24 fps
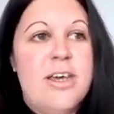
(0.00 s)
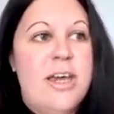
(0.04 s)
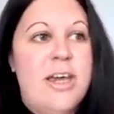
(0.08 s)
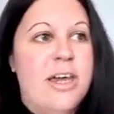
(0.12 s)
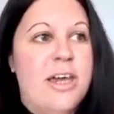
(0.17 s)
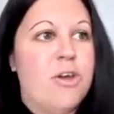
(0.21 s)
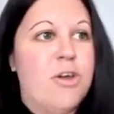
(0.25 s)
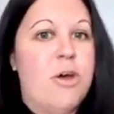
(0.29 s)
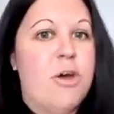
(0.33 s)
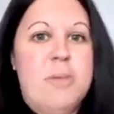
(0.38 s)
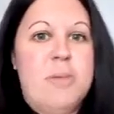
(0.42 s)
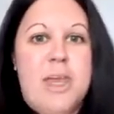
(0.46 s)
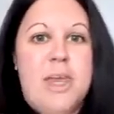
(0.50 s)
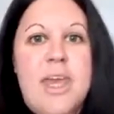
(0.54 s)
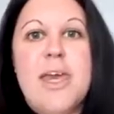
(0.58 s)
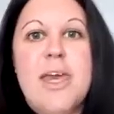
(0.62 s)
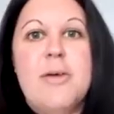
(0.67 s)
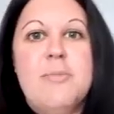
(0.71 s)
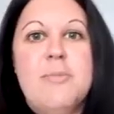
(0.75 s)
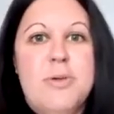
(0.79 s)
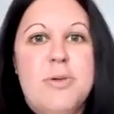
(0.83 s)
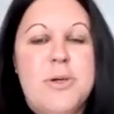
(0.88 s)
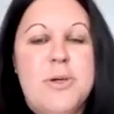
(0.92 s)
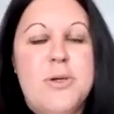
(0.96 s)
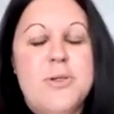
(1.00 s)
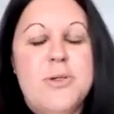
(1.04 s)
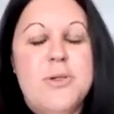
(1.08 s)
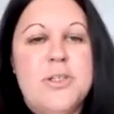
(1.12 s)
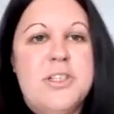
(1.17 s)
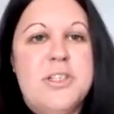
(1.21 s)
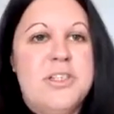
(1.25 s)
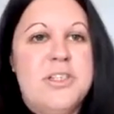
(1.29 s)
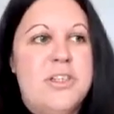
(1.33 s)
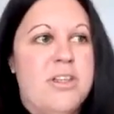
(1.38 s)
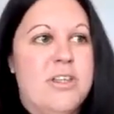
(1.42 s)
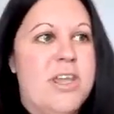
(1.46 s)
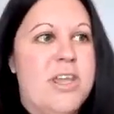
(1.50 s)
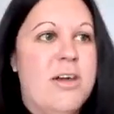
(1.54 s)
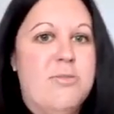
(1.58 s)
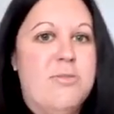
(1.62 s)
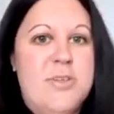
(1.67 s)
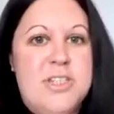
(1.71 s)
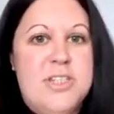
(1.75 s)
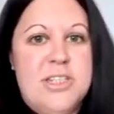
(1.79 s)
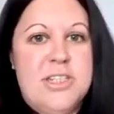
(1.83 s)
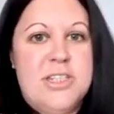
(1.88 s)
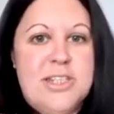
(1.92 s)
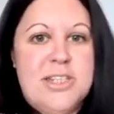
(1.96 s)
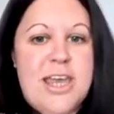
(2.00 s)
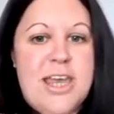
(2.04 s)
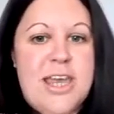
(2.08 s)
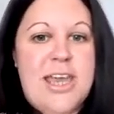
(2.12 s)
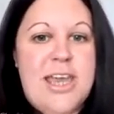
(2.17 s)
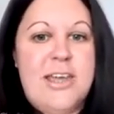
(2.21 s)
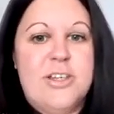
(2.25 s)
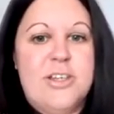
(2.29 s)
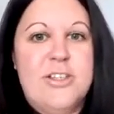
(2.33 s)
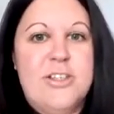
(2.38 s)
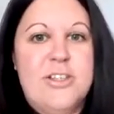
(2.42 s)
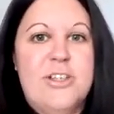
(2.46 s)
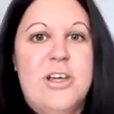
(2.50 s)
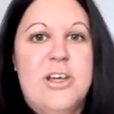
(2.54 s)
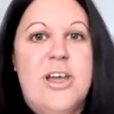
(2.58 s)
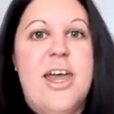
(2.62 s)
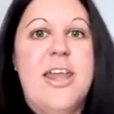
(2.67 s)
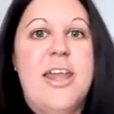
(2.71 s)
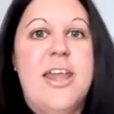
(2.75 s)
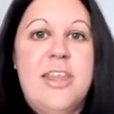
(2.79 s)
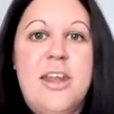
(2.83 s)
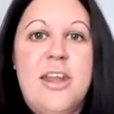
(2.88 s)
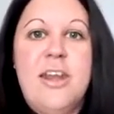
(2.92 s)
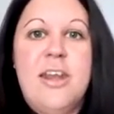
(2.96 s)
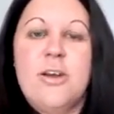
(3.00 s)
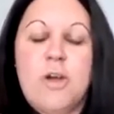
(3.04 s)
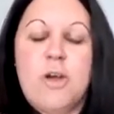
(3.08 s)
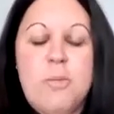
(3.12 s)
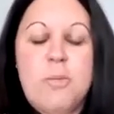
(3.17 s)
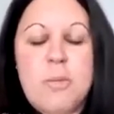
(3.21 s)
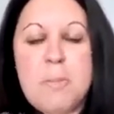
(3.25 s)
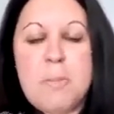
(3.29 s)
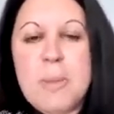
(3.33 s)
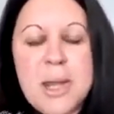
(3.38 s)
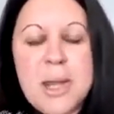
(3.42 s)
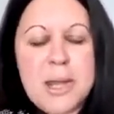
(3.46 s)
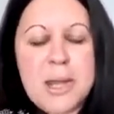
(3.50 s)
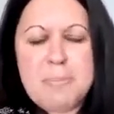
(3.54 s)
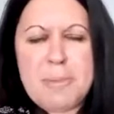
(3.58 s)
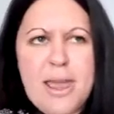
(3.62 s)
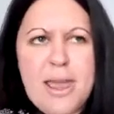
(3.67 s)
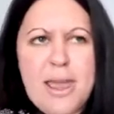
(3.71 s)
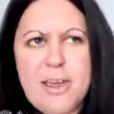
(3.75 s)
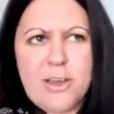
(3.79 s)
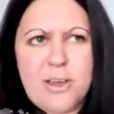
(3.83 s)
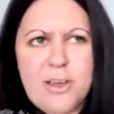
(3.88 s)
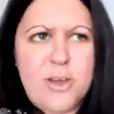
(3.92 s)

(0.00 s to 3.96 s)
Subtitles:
I'd got my kit boost, so that was extra, and then I got my money back.